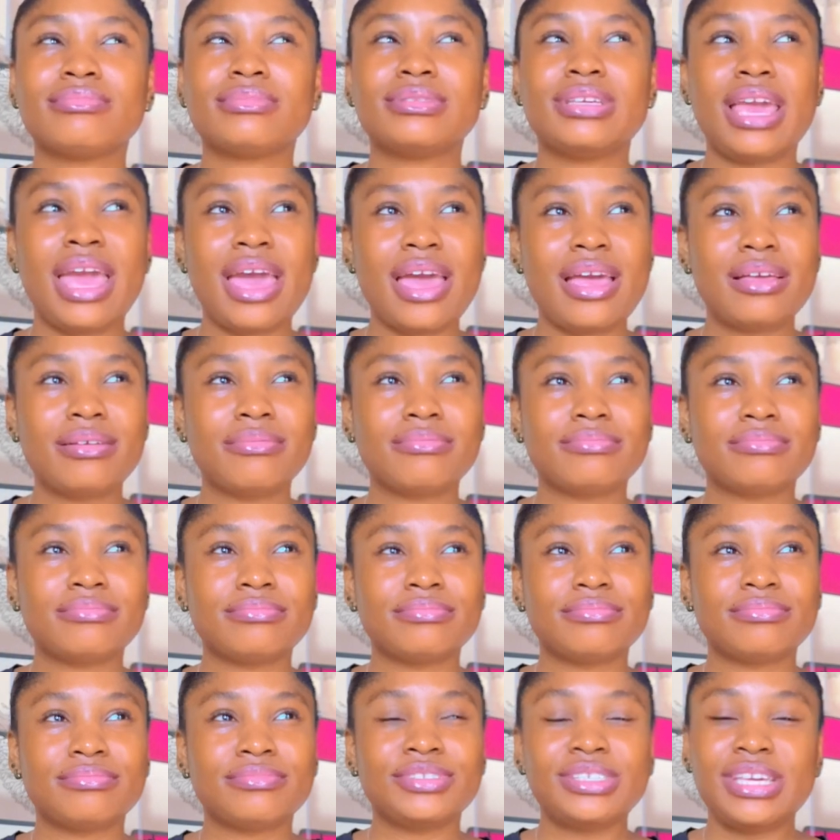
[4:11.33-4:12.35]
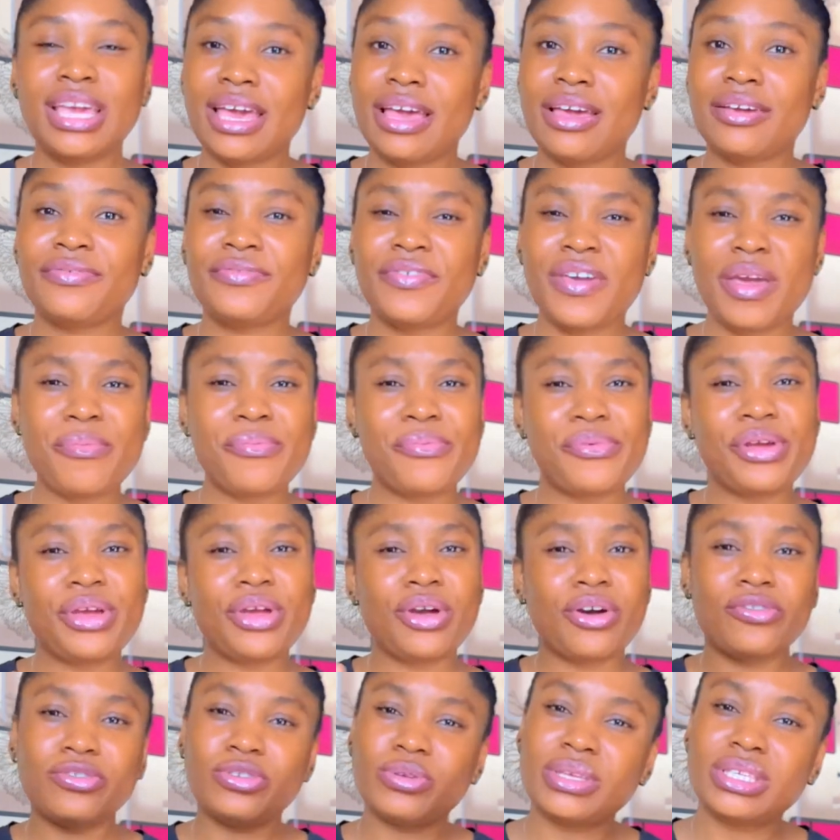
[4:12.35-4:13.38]
yeah yeah February
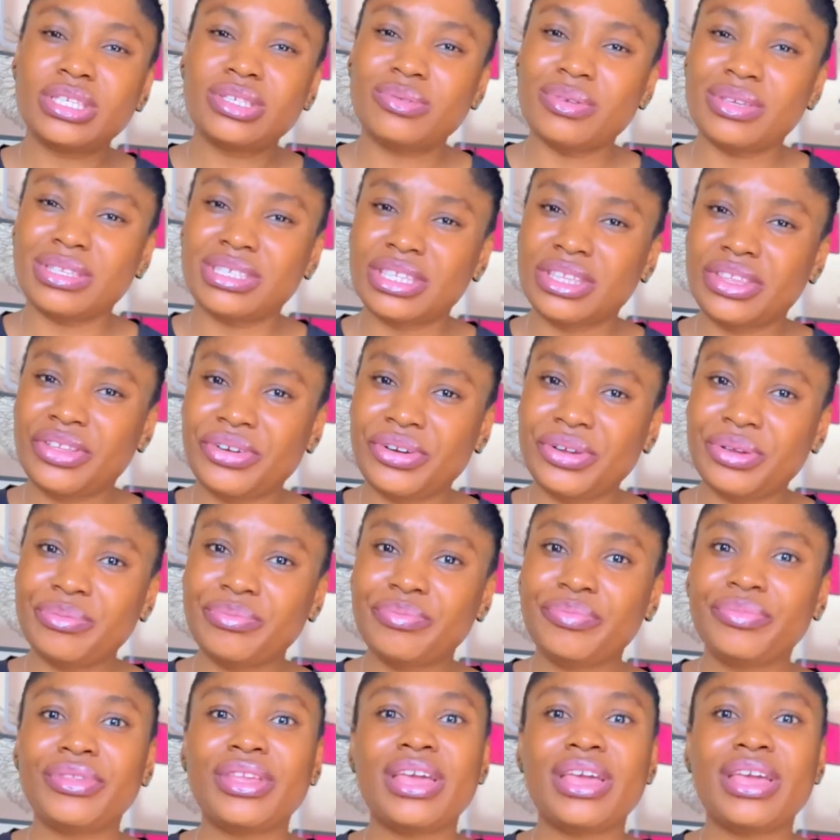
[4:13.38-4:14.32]
of twenty twenty-three.